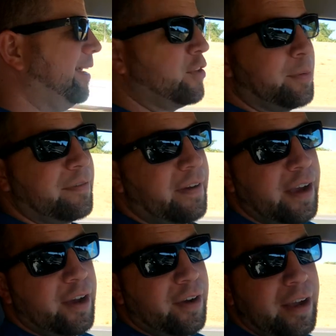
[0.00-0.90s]
Now, to be
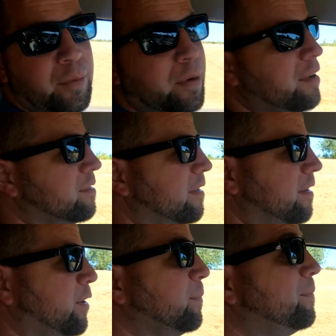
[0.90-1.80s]
fair, it
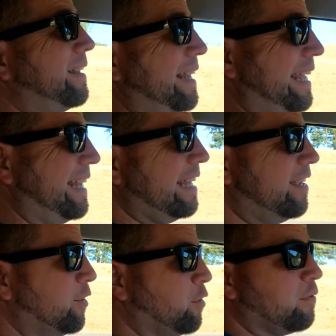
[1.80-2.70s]
wasn't
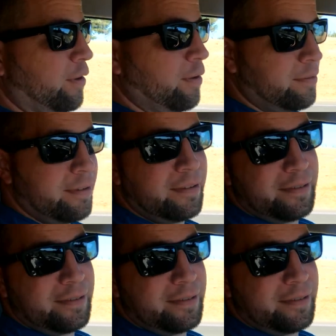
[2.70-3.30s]
completely her fault.